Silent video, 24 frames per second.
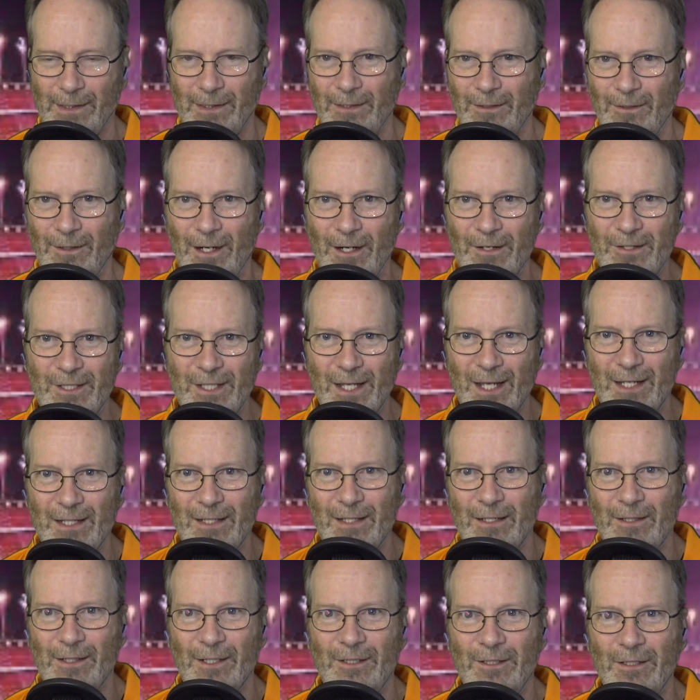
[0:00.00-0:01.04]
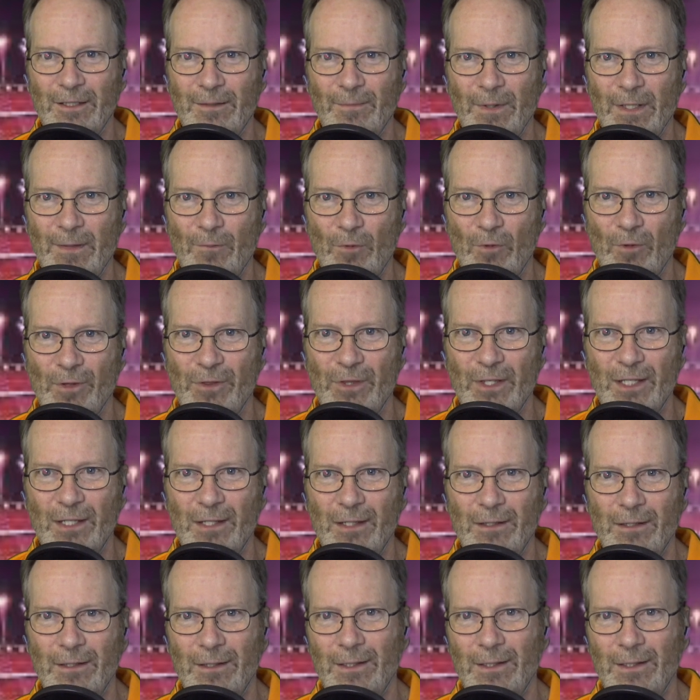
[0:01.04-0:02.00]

You know, our secondary couldn't be more thin.